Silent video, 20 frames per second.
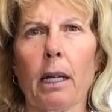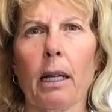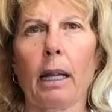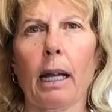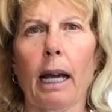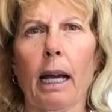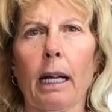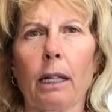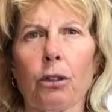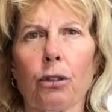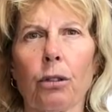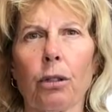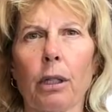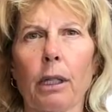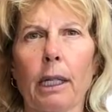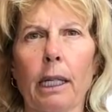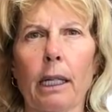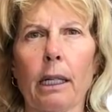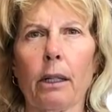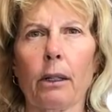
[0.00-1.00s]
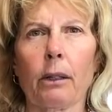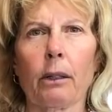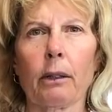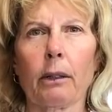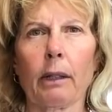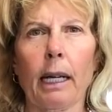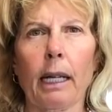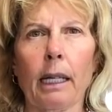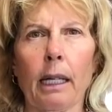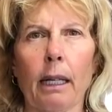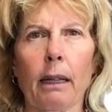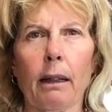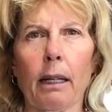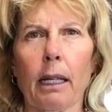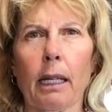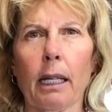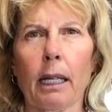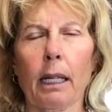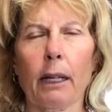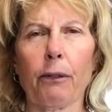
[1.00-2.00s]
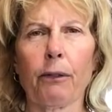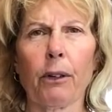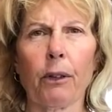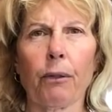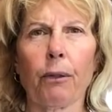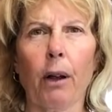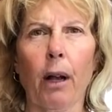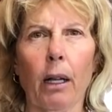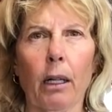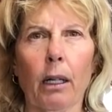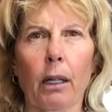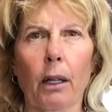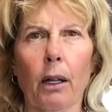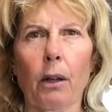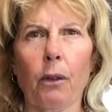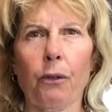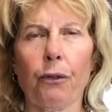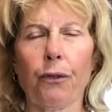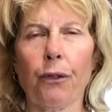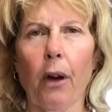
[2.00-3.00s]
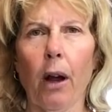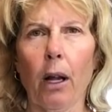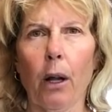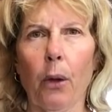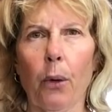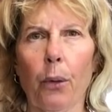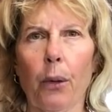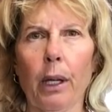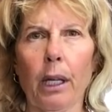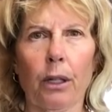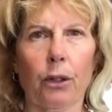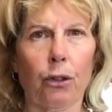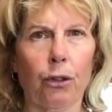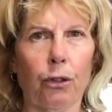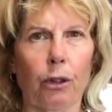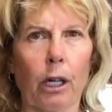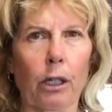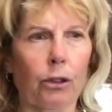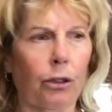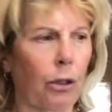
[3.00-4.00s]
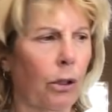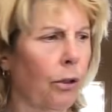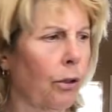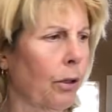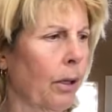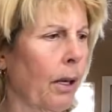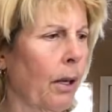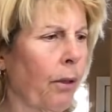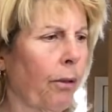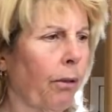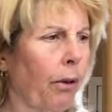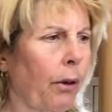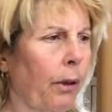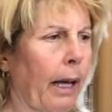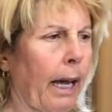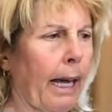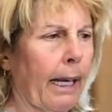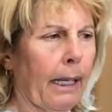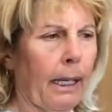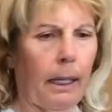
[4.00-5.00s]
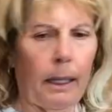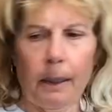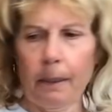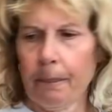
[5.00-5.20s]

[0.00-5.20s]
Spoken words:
That should kill anything if you follow the instructions. Throw that in.